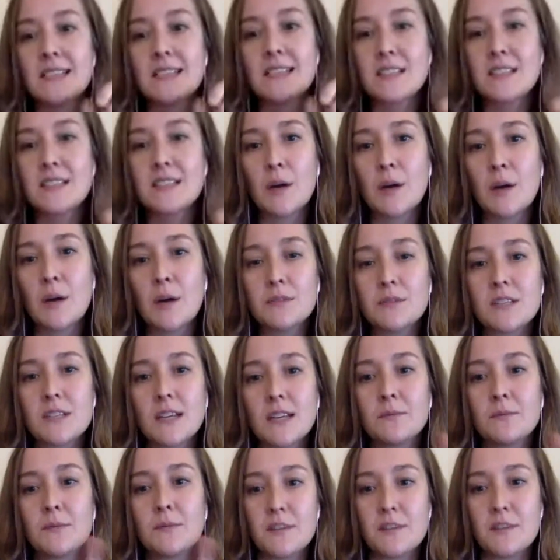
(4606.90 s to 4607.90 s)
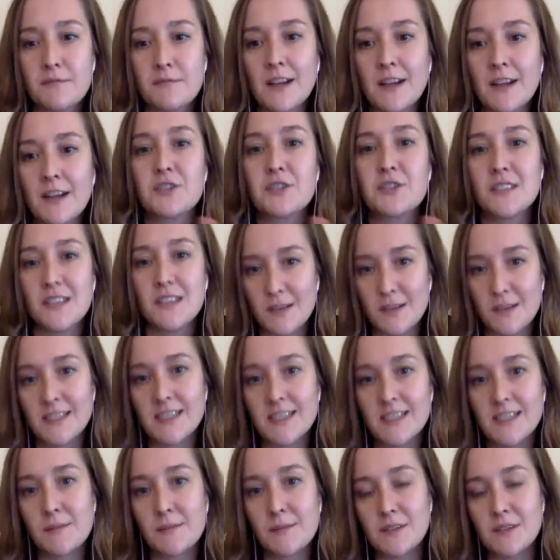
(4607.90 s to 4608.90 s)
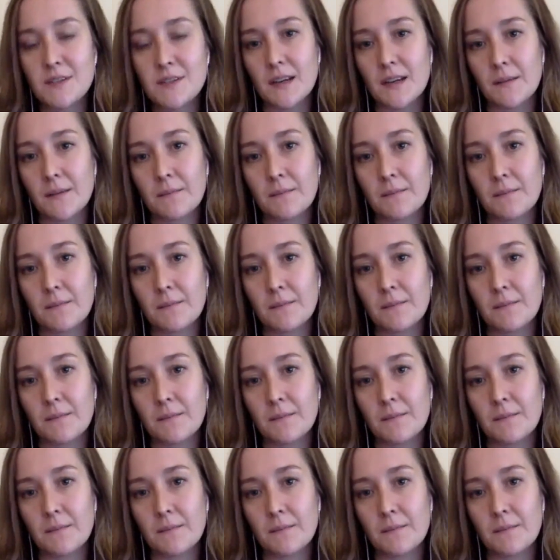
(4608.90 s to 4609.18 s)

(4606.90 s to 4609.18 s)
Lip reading: sample done with the factory that you ended up using?